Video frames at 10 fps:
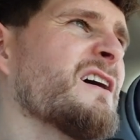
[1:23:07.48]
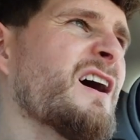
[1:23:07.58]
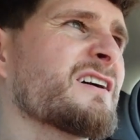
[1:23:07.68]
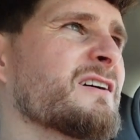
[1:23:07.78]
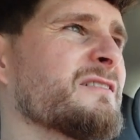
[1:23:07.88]

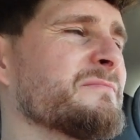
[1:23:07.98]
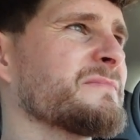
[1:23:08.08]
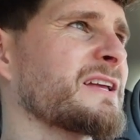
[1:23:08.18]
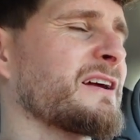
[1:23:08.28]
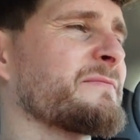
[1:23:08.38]

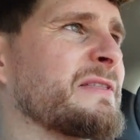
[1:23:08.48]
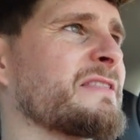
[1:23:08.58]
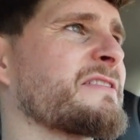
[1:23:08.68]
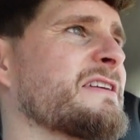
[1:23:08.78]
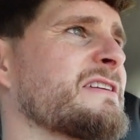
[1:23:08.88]
I've
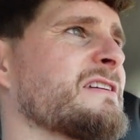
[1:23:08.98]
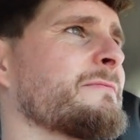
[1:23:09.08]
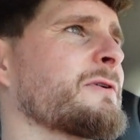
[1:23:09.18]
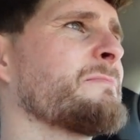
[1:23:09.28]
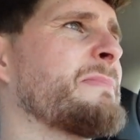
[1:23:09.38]
been thinking
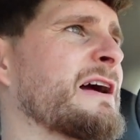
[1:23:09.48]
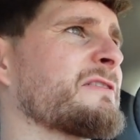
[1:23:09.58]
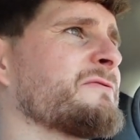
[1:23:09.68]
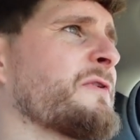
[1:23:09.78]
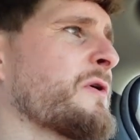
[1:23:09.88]
of going back
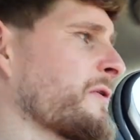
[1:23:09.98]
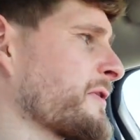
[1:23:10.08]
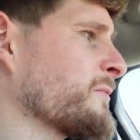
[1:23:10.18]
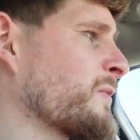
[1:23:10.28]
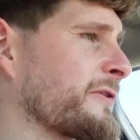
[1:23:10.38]
and forth
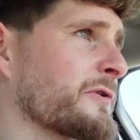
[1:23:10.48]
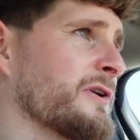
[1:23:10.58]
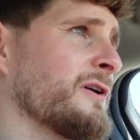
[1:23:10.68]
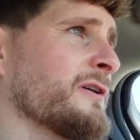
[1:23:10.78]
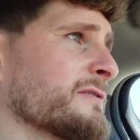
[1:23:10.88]
on whether or
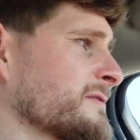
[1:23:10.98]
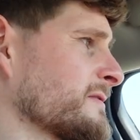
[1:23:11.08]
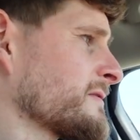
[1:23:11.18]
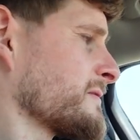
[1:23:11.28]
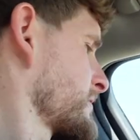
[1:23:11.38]
not
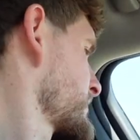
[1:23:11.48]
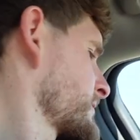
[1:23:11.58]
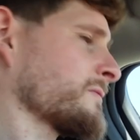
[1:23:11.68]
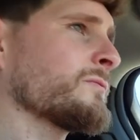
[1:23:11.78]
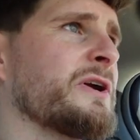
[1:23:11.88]

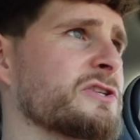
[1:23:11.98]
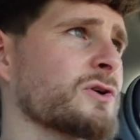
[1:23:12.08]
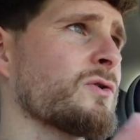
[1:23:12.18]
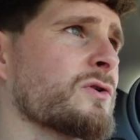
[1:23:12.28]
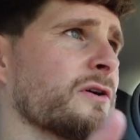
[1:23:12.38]
we
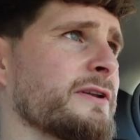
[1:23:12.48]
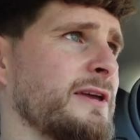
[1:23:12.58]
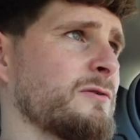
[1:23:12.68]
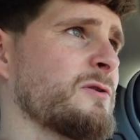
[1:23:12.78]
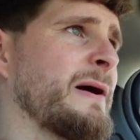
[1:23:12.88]
talk on
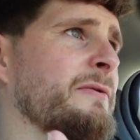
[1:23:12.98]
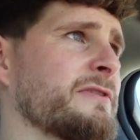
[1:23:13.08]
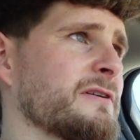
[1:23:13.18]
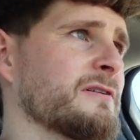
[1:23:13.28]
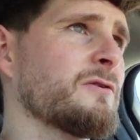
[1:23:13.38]
here about
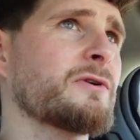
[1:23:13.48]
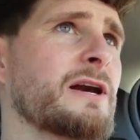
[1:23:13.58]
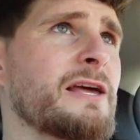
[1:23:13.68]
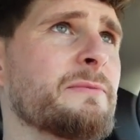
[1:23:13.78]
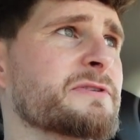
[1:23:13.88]
the whole
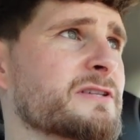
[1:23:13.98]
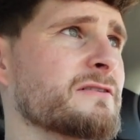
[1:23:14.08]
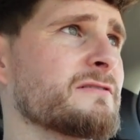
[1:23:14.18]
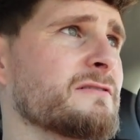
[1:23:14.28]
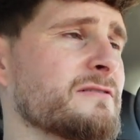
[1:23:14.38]
clips,
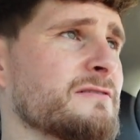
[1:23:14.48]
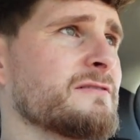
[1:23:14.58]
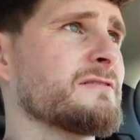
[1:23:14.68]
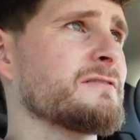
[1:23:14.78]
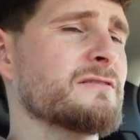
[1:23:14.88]

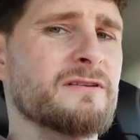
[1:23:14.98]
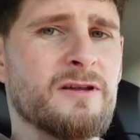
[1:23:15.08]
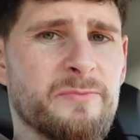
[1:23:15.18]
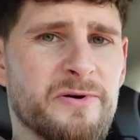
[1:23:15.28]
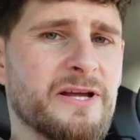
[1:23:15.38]

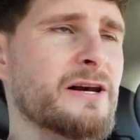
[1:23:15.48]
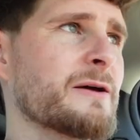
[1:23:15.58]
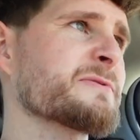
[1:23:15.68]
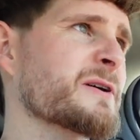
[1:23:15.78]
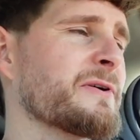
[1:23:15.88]
you know, putting
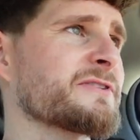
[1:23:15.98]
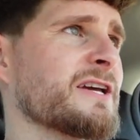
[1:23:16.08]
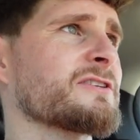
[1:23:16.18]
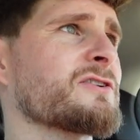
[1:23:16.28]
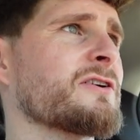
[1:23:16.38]
clips up on
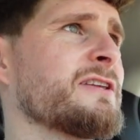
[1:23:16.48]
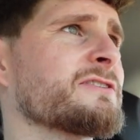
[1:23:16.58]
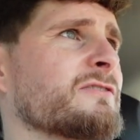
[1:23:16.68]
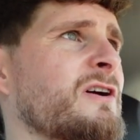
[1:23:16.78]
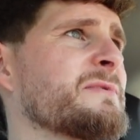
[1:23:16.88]
TikTok and
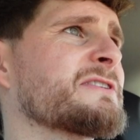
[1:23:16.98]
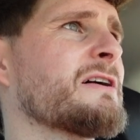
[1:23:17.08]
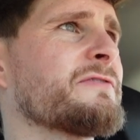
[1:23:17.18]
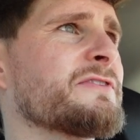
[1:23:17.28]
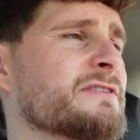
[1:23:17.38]
Instagram and
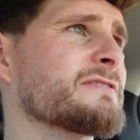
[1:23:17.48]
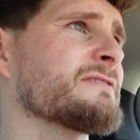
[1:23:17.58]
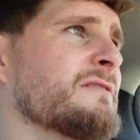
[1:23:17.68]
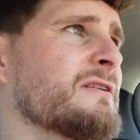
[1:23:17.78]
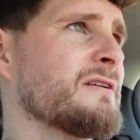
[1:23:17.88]
stuff, and
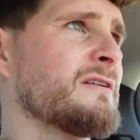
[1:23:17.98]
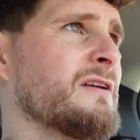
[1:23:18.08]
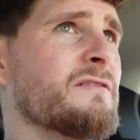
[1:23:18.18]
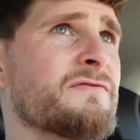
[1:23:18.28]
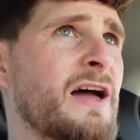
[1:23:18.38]

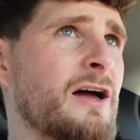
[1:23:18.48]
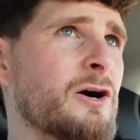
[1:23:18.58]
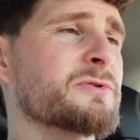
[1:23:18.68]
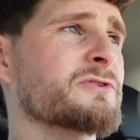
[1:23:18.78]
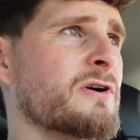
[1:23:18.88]
if that
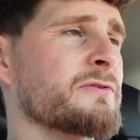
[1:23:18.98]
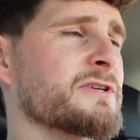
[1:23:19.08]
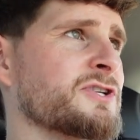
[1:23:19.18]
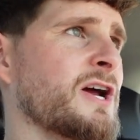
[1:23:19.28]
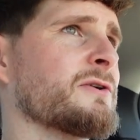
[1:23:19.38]
helps grow
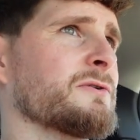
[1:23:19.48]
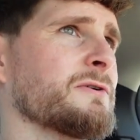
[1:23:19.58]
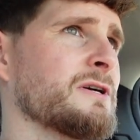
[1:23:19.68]
this channel.